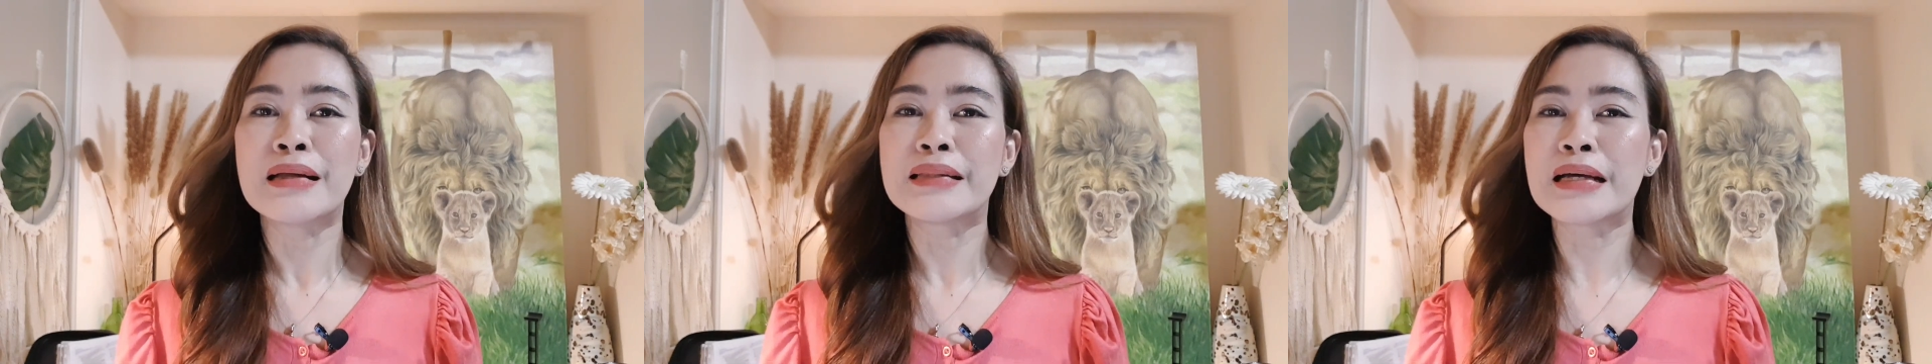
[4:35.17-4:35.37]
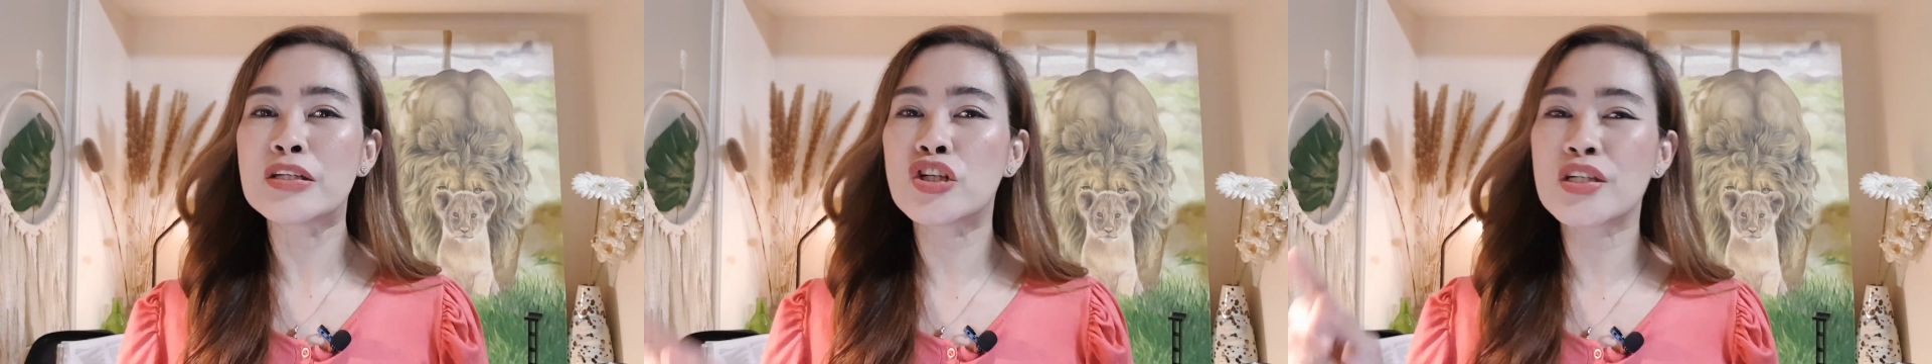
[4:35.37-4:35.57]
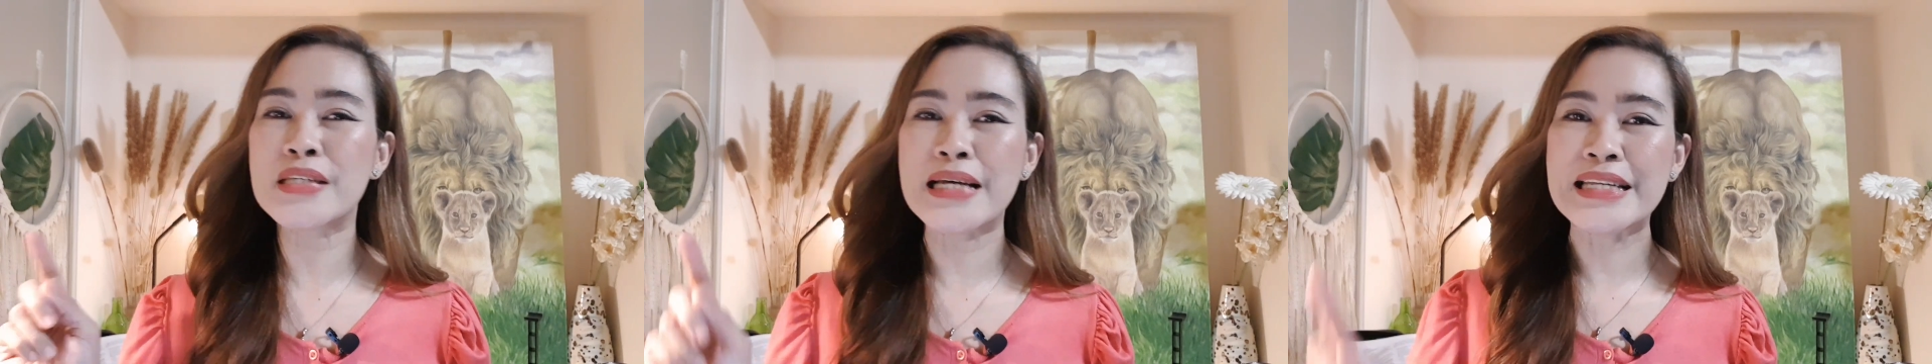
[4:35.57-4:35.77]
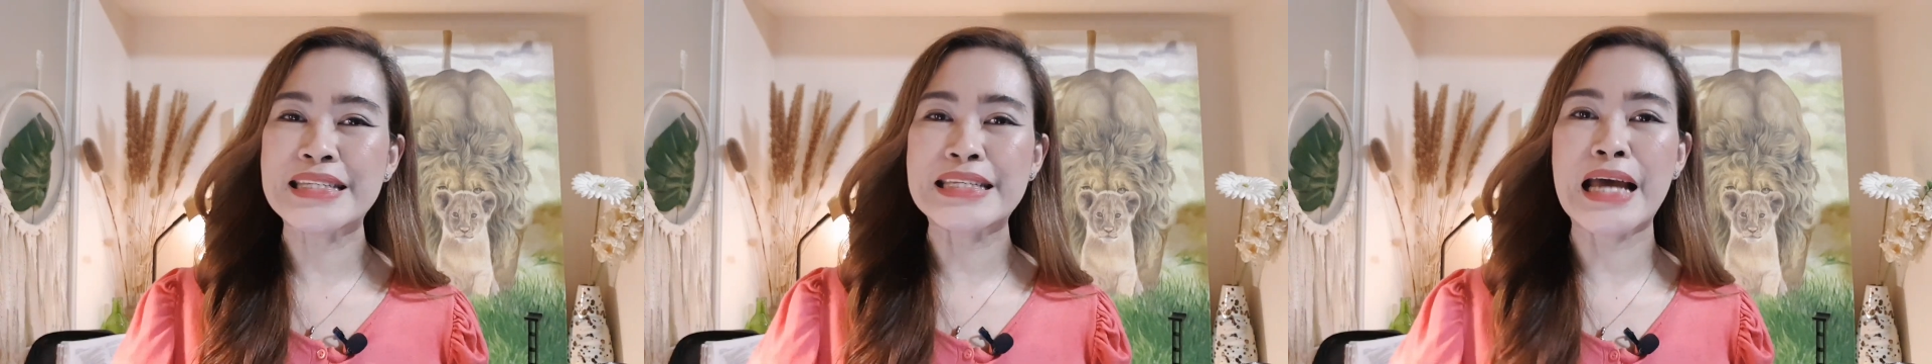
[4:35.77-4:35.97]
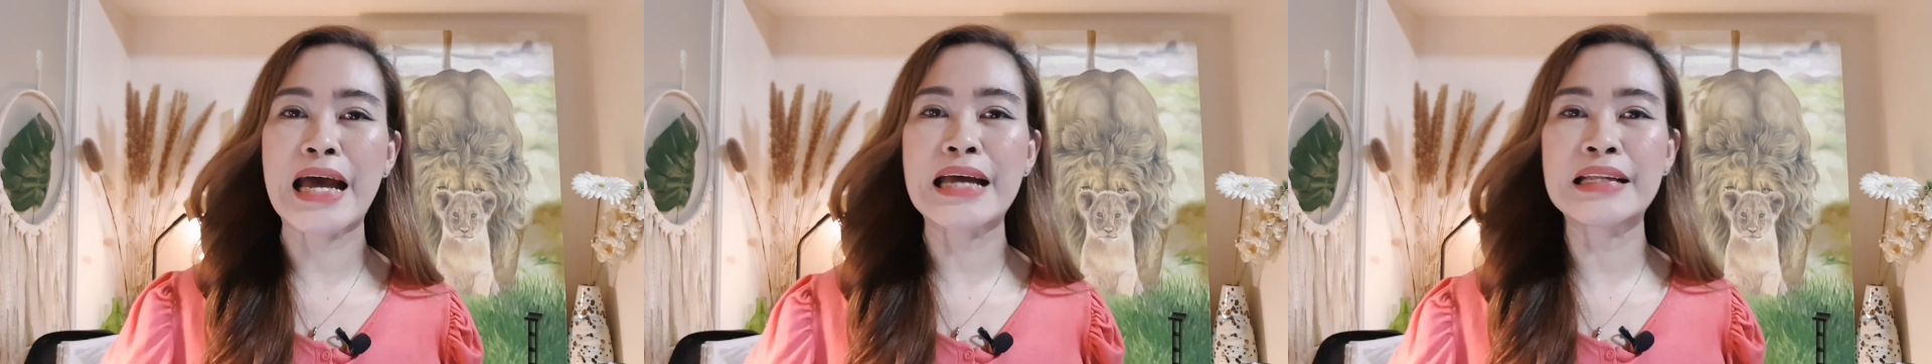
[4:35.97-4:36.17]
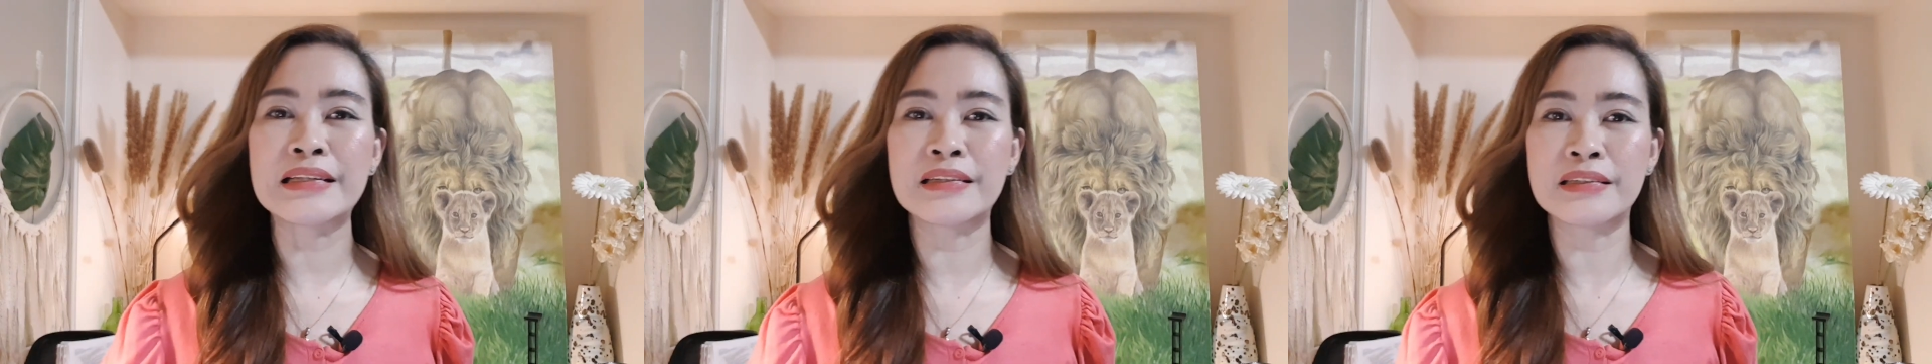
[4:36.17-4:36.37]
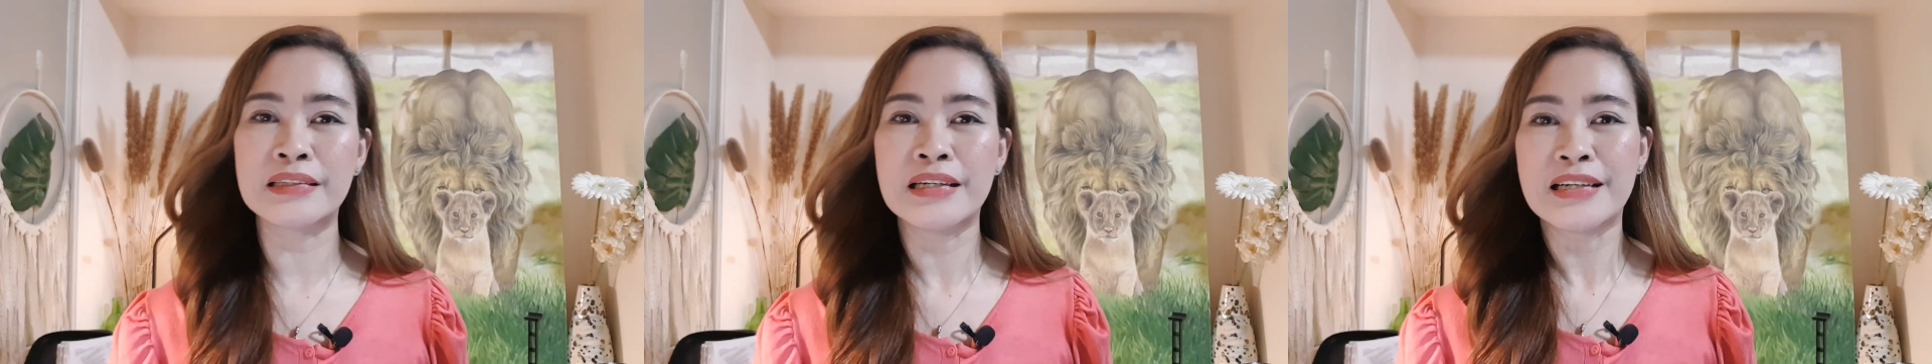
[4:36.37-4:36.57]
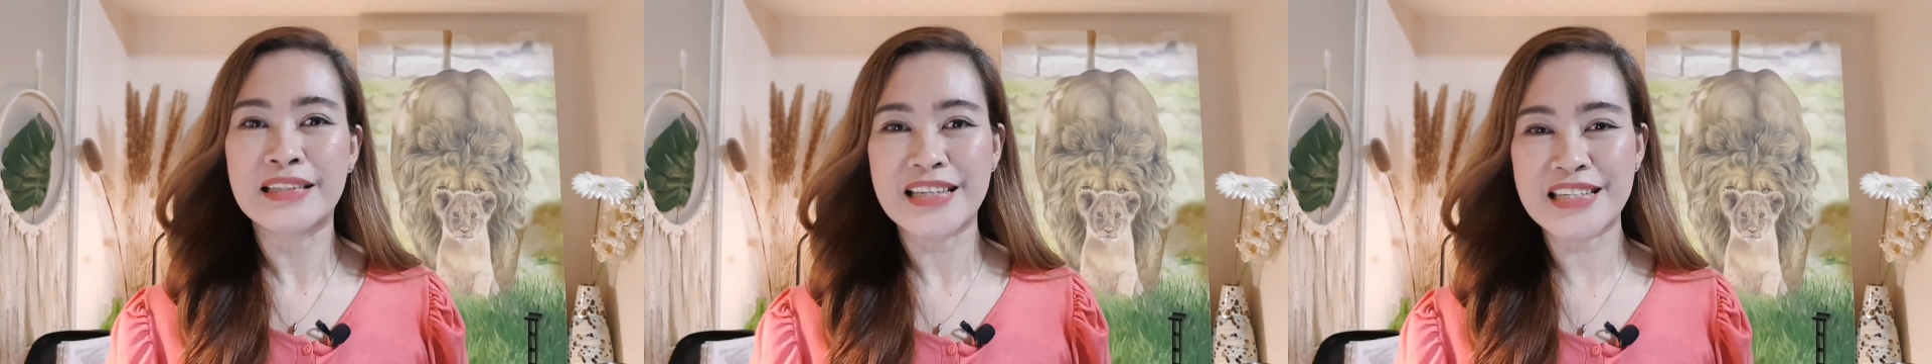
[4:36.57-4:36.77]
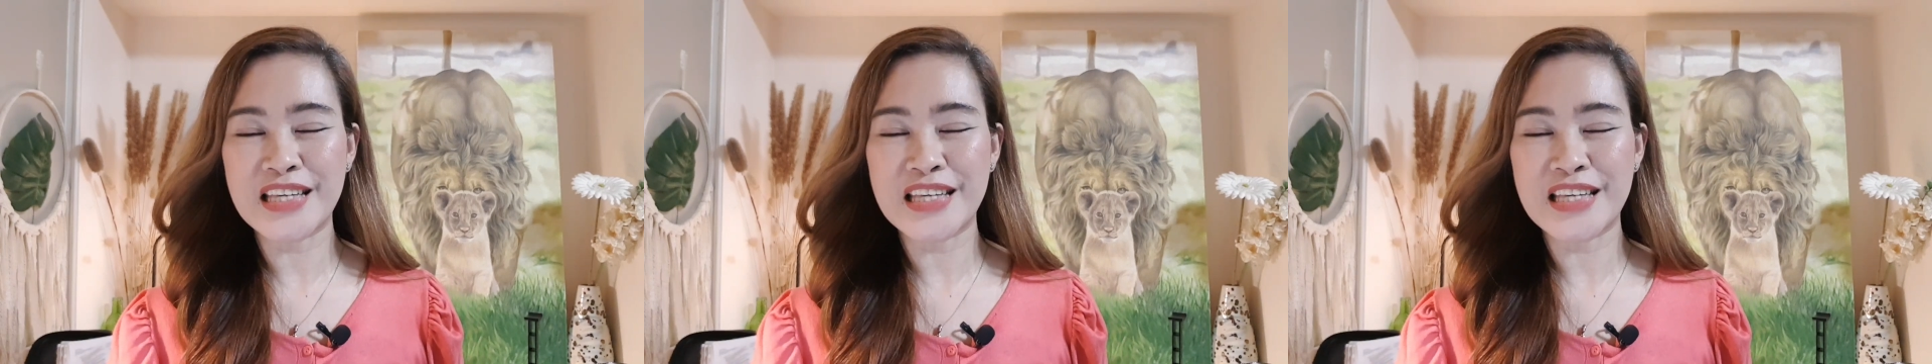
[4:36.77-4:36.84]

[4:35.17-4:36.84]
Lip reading: not just attend the